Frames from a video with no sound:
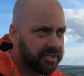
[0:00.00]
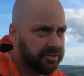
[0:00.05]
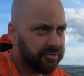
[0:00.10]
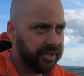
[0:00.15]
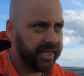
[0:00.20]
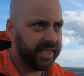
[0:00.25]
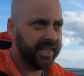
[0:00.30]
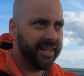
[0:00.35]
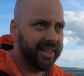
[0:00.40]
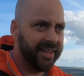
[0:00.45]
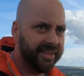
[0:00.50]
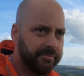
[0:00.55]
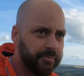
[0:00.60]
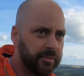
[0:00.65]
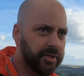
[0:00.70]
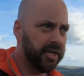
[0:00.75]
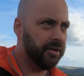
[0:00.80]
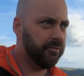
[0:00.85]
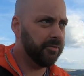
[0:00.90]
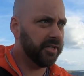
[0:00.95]
District,
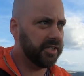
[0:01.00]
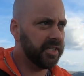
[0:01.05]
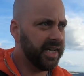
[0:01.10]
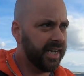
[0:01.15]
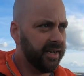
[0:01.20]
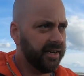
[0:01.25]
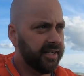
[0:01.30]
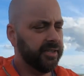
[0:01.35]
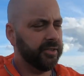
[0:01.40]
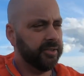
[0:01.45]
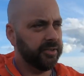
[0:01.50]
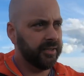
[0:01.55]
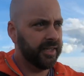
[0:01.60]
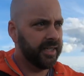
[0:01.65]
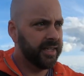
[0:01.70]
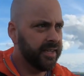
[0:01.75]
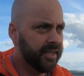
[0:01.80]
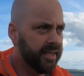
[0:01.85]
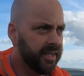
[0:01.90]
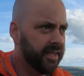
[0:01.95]
we don't want to tackle
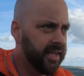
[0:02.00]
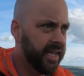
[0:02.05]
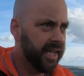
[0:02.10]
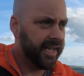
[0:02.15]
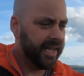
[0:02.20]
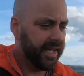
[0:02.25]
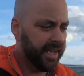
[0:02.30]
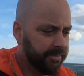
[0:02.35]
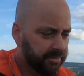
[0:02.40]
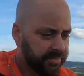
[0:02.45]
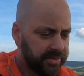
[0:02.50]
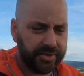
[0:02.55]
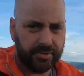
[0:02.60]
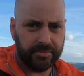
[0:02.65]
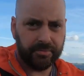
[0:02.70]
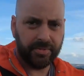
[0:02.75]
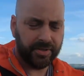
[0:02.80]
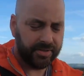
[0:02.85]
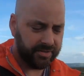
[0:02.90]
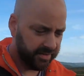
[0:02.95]

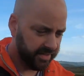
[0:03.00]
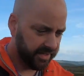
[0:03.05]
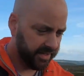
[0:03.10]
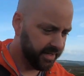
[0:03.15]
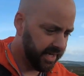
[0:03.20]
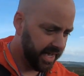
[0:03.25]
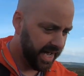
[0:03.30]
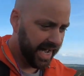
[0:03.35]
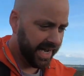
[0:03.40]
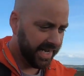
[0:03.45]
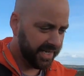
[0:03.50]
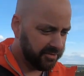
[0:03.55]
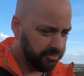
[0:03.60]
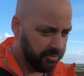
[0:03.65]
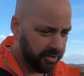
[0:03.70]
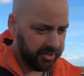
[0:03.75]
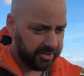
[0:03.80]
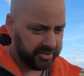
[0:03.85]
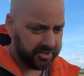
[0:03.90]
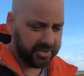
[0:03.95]
some hikes
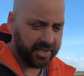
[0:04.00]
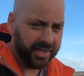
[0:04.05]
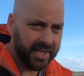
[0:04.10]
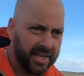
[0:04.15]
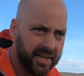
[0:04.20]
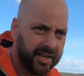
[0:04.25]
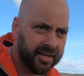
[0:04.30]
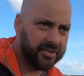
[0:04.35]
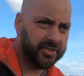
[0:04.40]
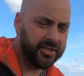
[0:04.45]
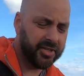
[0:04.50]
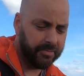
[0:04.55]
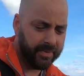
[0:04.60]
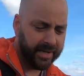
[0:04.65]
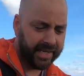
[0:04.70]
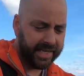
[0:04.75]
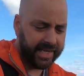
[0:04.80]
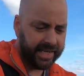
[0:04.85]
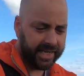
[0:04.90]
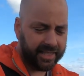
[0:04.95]
where it's got too
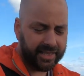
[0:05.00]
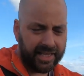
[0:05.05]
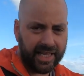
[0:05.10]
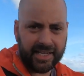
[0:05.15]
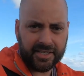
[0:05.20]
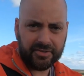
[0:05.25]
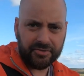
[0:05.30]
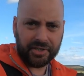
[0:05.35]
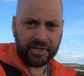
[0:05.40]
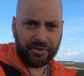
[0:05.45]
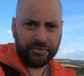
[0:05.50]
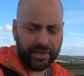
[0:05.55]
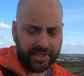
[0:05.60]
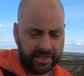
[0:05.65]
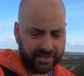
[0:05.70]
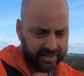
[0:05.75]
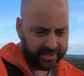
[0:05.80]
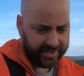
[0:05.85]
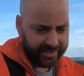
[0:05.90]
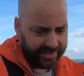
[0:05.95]
many inclines or
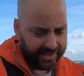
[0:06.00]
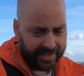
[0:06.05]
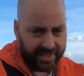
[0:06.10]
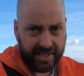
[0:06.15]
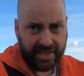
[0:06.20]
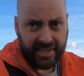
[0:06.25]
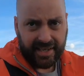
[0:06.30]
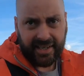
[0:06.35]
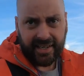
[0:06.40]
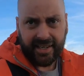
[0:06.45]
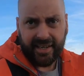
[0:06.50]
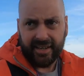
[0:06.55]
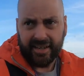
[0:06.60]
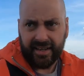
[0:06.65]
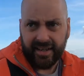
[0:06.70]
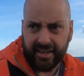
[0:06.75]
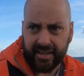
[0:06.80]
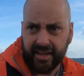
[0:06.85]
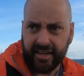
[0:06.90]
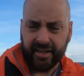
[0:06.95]
anything.
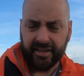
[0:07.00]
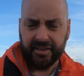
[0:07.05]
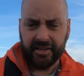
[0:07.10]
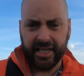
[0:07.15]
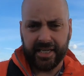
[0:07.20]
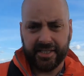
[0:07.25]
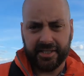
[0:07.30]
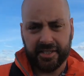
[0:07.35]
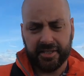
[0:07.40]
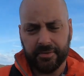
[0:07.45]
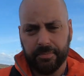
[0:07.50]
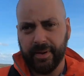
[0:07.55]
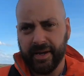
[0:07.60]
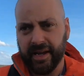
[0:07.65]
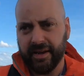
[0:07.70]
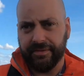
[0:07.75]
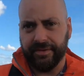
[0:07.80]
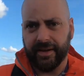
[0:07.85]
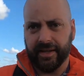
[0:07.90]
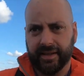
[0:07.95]
This is a
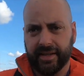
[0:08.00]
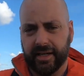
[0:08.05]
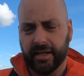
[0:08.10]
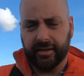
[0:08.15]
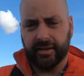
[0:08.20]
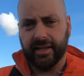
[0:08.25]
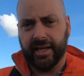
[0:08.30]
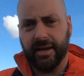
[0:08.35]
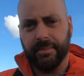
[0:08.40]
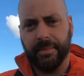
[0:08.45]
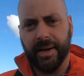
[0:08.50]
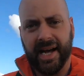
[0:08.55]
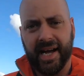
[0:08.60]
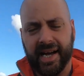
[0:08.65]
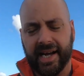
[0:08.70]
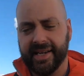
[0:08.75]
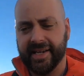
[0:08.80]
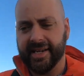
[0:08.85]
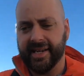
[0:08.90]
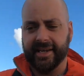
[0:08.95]
perfect little
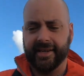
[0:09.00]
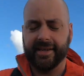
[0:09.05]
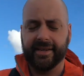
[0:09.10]
hike.